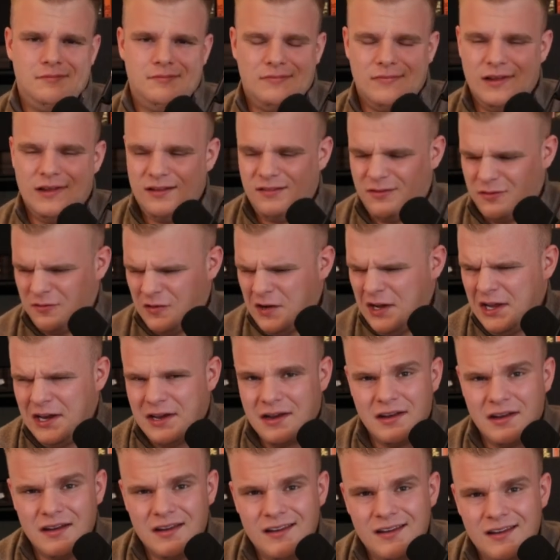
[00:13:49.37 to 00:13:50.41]
It's fine.
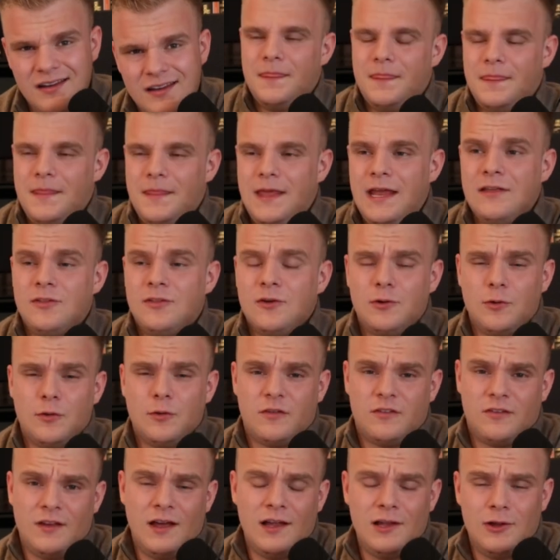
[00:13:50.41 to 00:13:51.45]
Either you
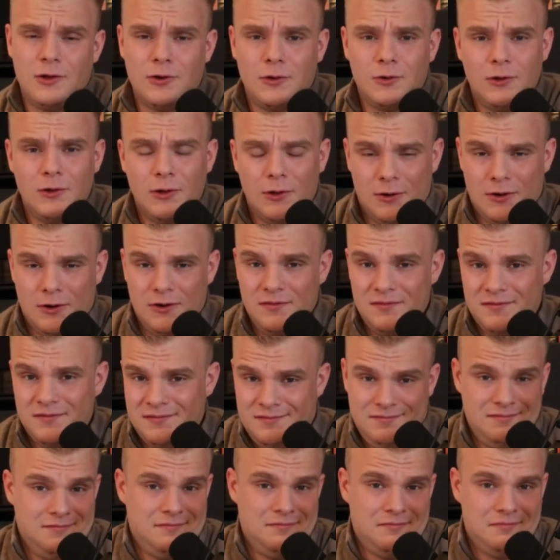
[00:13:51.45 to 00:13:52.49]
sell or you learn.
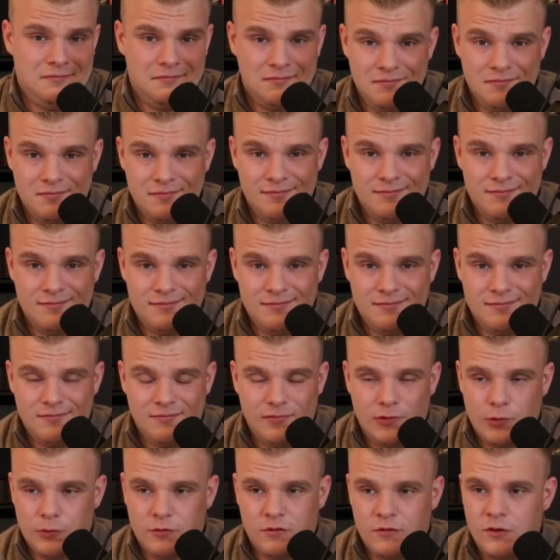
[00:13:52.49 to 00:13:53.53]

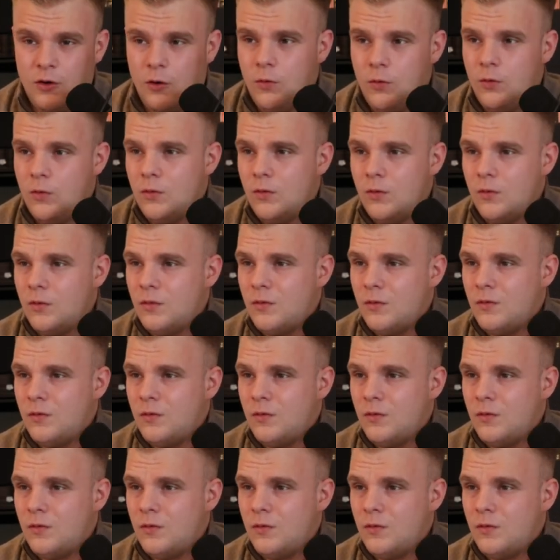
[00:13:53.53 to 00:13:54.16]
There's no